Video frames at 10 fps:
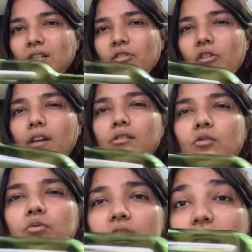
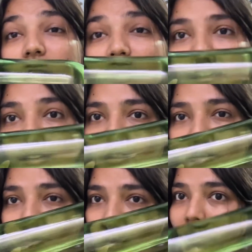translucent green color
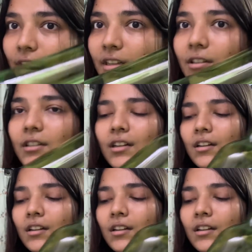bottle here,